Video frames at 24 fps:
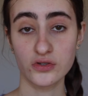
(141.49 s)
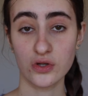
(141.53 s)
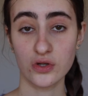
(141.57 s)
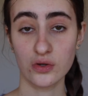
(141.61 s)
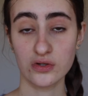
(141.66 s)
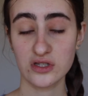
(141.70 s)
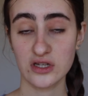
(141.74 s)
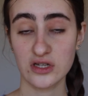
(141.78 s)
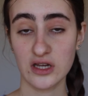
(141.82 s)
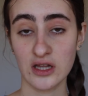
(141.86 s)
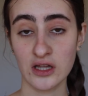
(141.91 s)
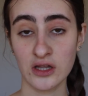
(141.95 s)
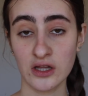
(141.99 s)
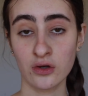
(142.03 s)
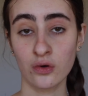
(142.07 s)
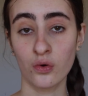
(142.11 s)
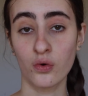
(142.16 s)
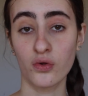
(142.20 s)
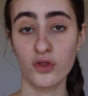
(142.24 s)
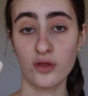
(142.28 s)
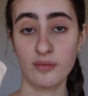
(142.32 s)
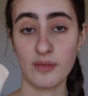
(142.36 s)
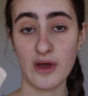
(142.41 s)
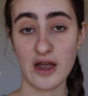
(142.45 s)
So it's killing
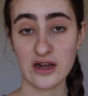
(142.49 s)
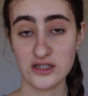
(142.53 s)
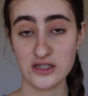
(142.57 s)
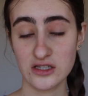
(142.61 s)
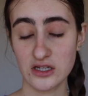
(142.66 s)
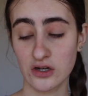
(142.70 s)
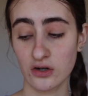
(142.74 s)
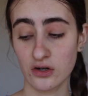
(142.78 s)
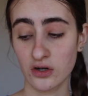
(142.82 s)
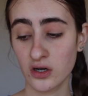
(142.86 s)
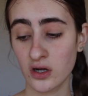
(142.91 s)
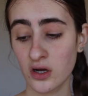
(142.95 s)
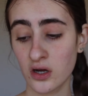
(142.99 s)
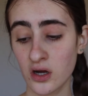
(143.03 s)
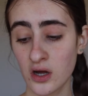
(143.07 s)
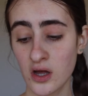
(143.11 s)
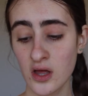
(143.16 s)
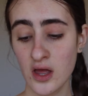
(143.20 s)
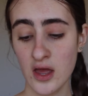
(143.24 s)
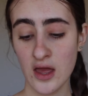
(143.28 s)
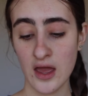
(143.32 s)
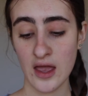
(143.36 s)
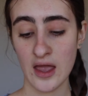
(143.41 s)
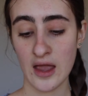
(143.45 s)
all the bacteria
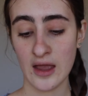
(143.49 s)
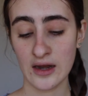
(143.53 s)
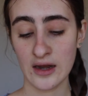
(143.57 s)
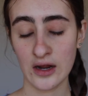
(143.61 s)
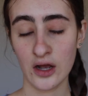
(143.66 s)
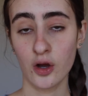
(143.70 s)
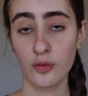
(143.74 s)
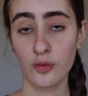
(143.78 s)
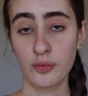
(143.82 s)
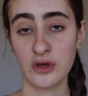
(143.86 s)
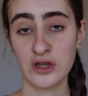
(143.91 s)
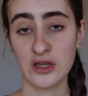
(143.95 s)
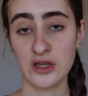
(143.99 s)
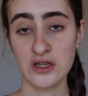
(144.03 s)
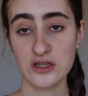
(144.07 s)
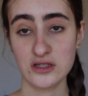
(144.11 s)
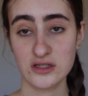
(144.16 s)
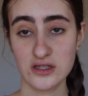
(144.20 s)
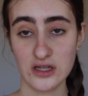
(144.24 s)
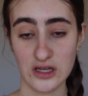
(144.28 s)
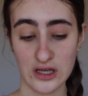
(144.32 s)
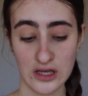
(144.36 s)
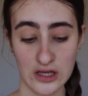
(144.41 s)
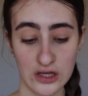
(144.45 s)
and helping
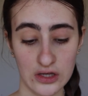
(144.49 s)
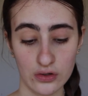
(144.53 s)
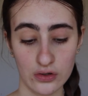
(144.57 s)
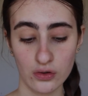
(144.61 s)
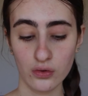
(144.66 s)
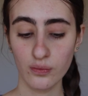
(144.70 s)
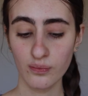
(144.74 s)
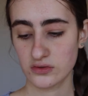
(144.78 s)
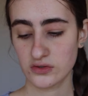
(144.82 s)
it to heal.